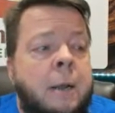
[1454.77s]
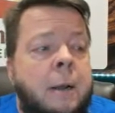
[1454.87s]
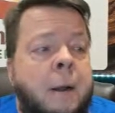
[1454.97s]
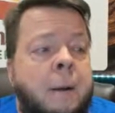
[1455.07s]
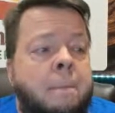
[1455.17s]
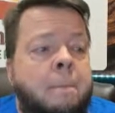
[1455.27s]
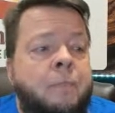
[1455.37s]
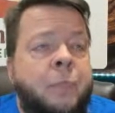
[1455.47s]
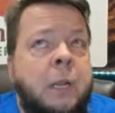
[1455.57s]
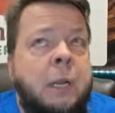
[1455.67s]
Um,
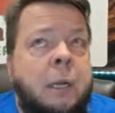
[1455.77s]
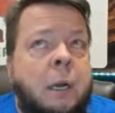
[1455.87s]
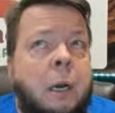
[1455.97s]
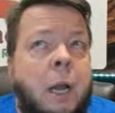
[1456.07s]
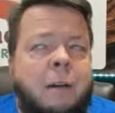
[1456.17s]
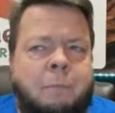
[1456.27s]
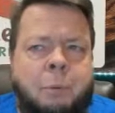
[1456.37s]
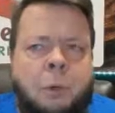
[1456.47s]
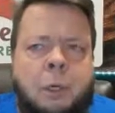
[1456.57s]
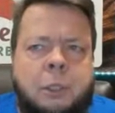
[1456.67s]
a lot of
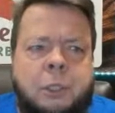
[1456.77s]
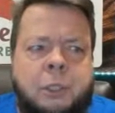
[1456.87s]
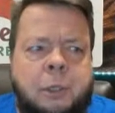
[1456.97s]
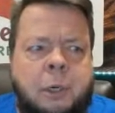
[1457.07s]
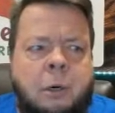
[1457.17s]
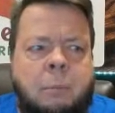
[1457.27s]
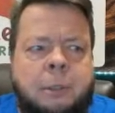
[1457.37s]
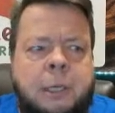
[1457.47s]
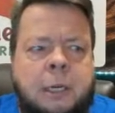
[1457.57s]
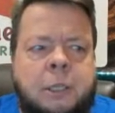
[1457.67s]
books and
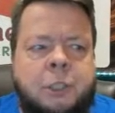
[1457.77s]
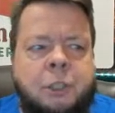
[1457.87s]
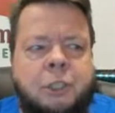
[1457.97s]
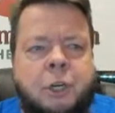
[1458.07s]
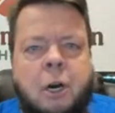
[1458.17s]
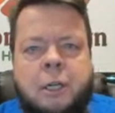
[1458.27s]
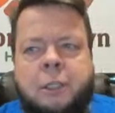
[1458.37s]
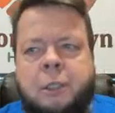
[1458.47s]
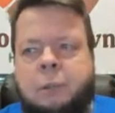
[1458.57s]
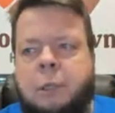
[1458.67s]
herbal texts are starting
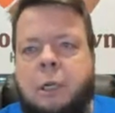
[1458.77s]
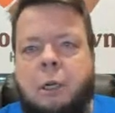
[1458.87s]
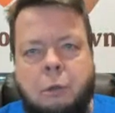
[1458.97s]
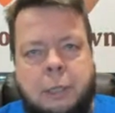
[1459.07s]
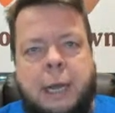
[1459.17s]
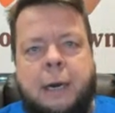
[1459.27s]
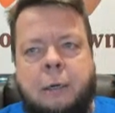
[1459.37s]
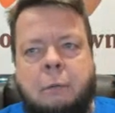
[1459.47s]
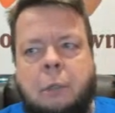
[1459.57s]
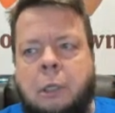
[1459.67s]
to include that
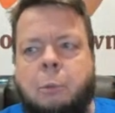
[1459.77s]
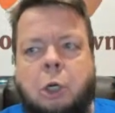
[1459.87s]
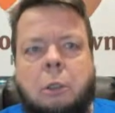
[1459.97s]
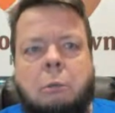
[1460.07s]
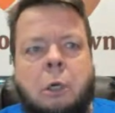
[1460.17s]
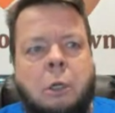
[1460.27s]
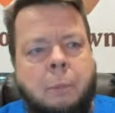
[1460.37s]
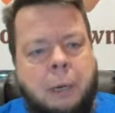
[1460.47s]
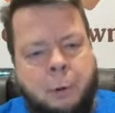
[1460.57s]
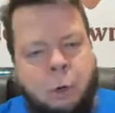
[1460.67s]
in, in the book. You know, you
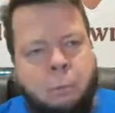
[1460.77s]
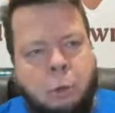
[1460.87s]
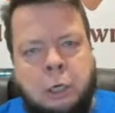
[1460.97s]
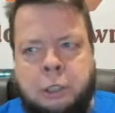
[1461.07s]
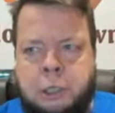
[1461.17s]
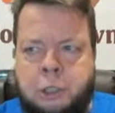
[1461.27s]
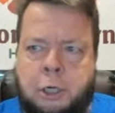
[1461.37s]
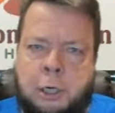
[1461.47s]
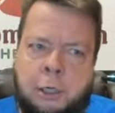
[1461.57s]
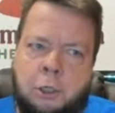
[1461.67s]
pick up an herb book and it says
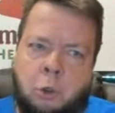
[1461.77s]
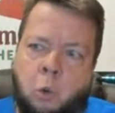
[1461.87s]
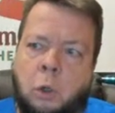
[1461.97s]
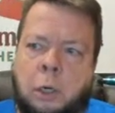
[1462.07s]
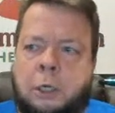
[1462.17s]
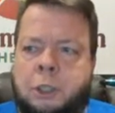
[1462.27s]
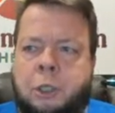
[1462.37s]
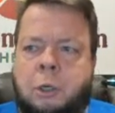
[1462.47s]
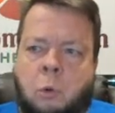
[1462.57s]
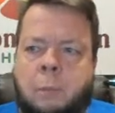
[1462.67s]
that it has a cool energy
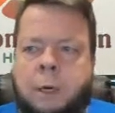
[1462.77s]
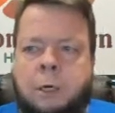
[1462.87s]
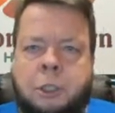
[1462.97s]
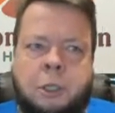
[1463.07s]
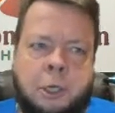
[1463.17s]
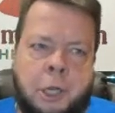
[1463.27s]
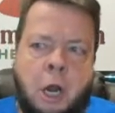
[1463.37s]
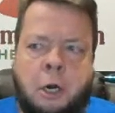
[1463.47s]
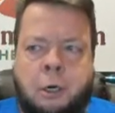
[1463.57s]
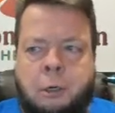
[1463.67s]
or a warm energy or a
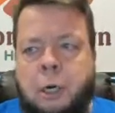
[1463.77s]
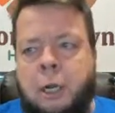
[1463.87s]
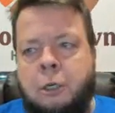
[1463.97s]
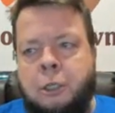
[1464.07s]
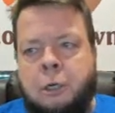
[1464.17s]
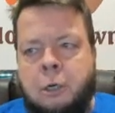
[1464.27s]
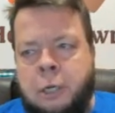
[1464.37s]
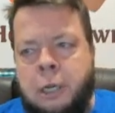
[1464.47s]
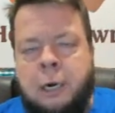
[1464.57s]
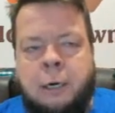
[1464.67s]
yang energy or a
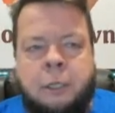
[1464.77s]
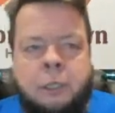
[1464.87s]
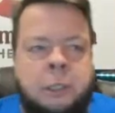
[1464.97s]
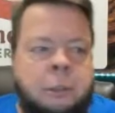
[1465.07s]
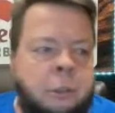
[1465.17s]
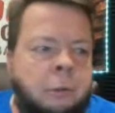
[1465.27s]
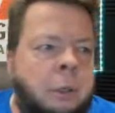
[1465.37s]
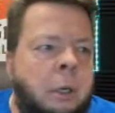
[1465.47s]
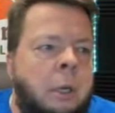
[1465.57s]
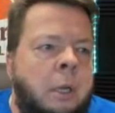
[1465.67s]
yin energy. And so
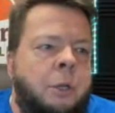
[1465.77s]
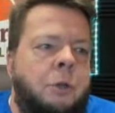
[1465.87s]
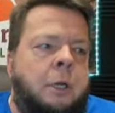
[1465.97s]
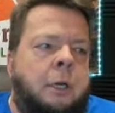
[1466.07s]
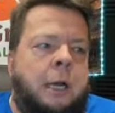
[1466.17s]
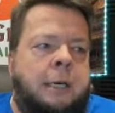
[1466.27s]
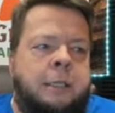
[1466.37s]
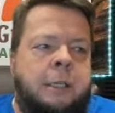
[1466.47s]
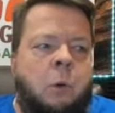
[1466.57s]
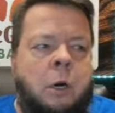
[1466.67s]
you can kind of
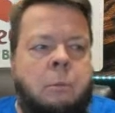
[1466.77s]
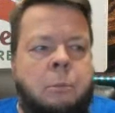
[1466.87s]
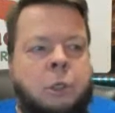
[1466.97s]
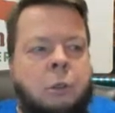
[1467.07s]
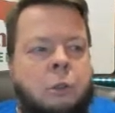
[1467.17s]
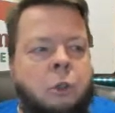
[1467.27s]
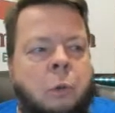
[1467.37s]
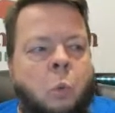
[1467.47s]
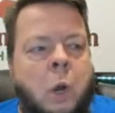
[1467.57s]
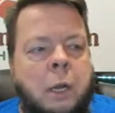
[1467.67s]
see what herbs are
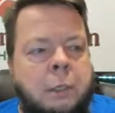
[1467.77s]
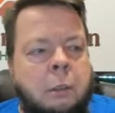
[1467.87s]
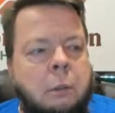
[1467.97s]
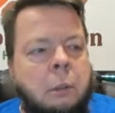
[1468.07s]
doing what.